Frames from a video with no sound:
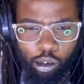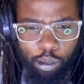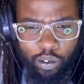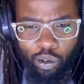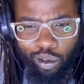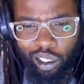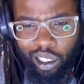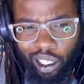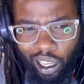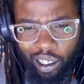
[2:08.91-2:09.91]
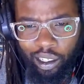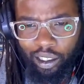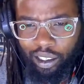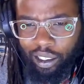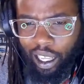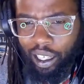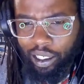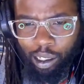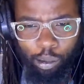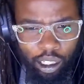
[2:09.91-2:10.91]
but if you look at it, the
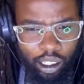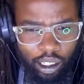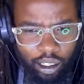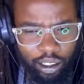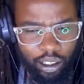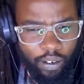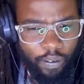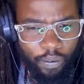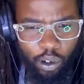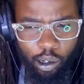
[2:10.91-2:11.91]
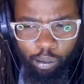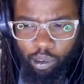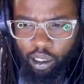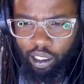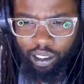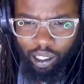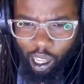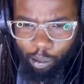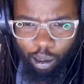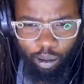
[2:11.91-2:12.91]
dynamic is from the
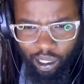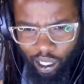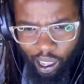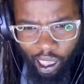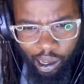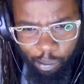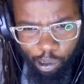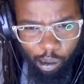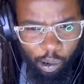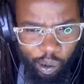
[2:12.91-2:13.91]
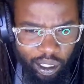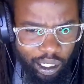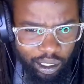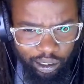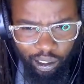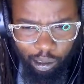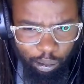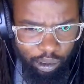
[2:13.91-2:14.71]
time he was at Alabama with Nick Saban